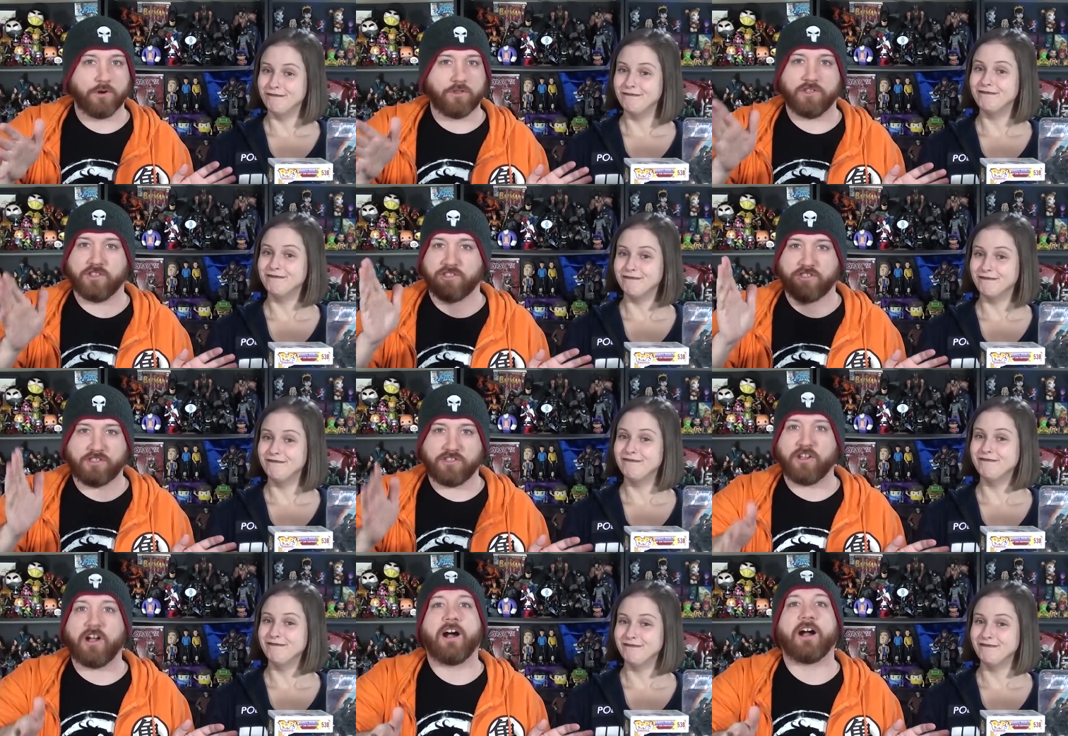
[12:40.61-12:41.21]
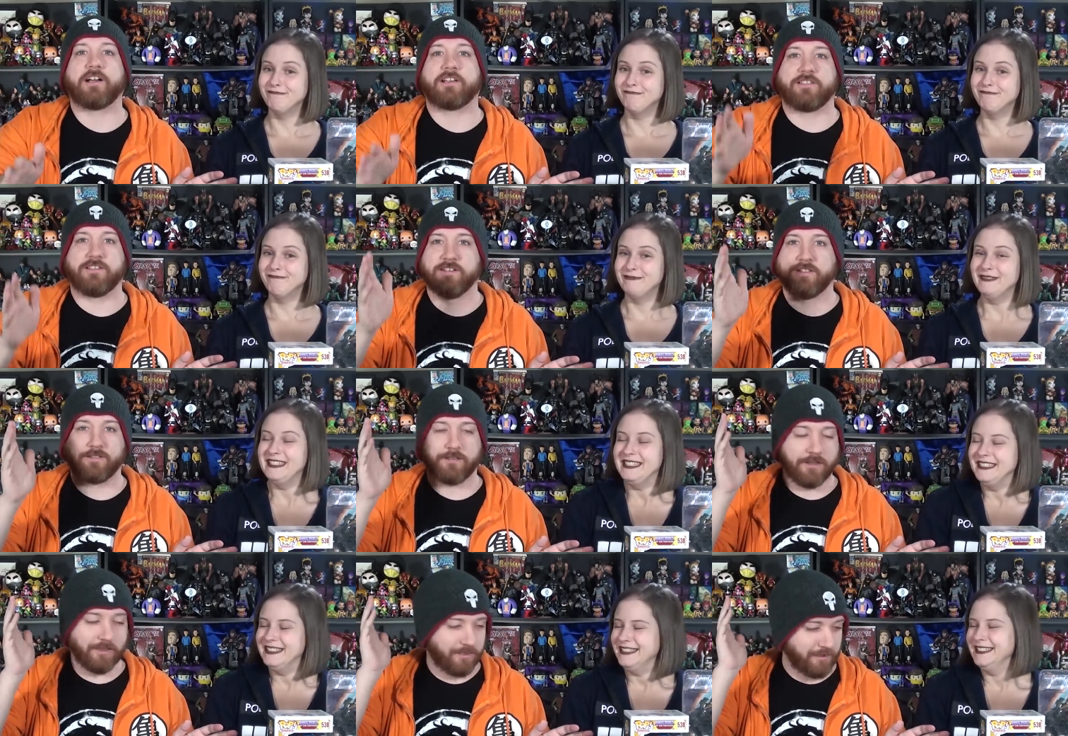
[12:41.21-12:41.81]
Speaker 1: It sucks. It's
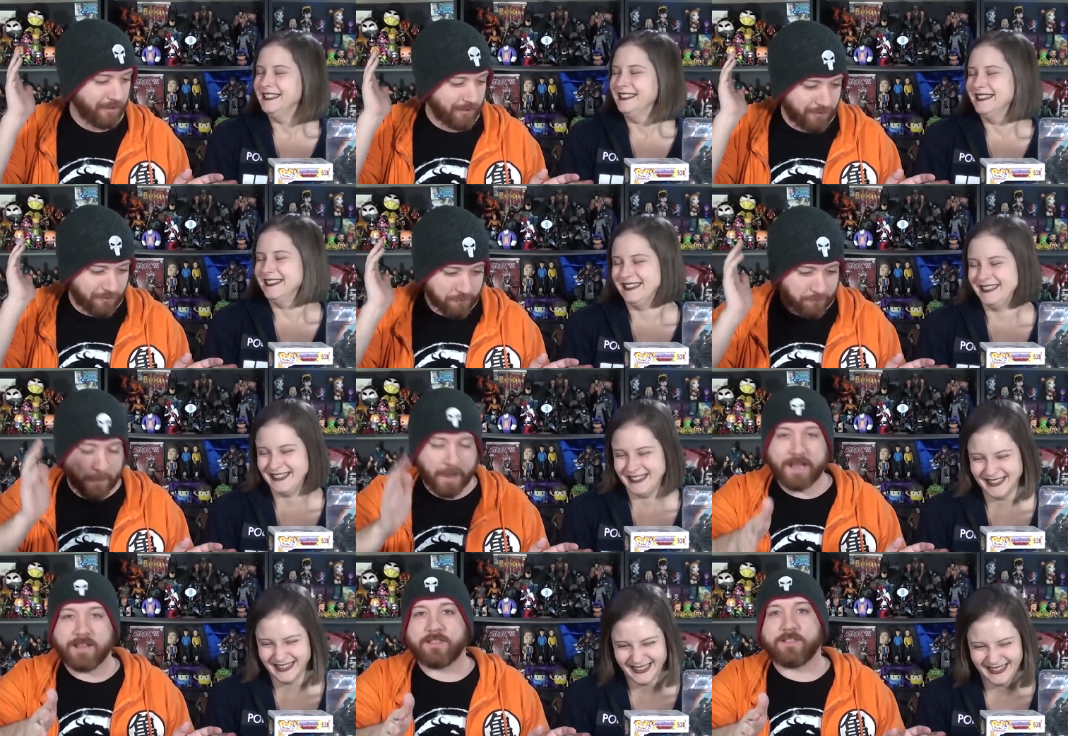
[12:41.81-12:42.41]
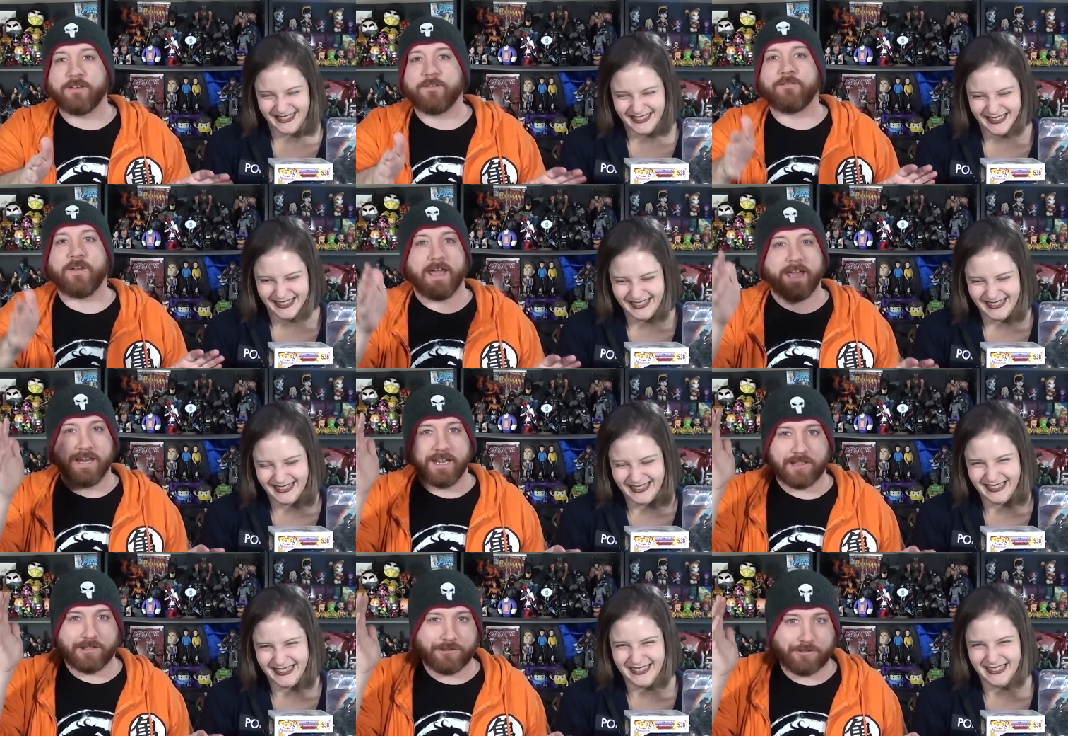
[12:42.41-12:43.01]
it's expensive and
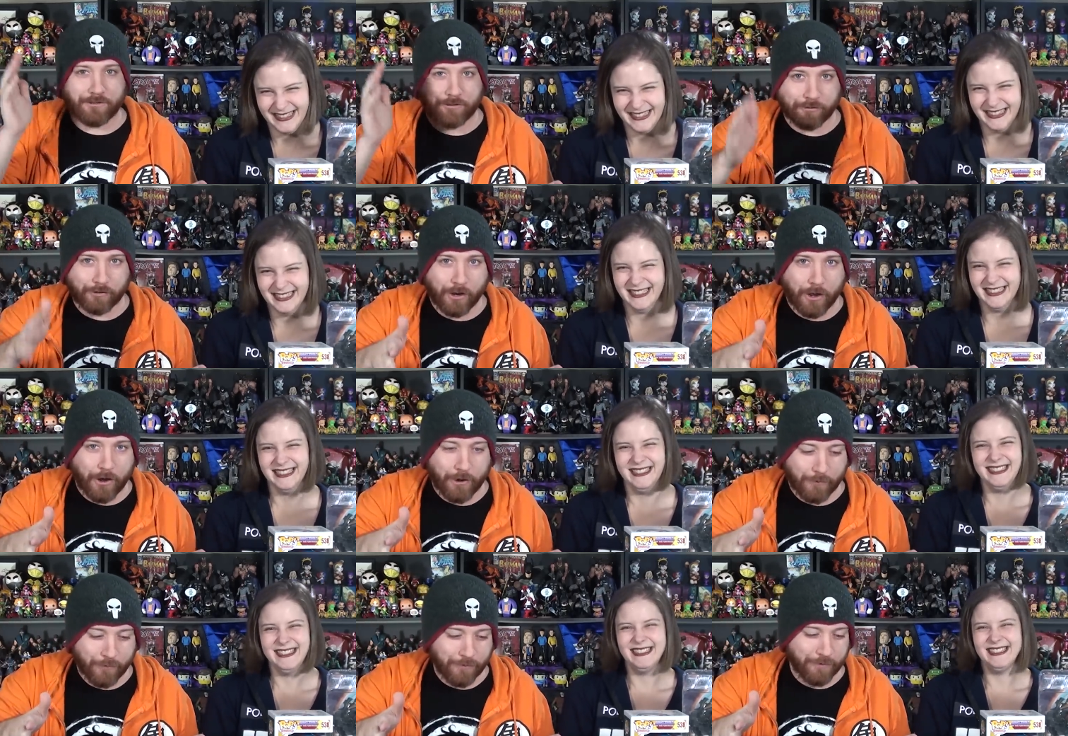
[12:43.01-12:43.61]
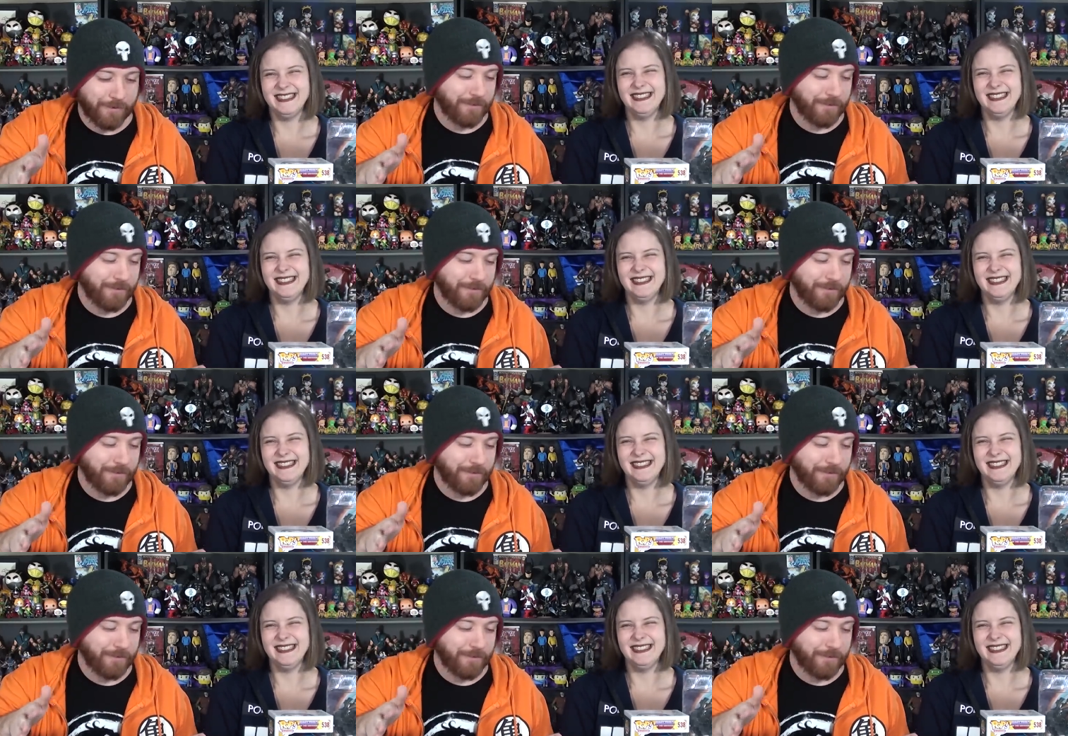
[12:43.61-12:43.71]
it's slow.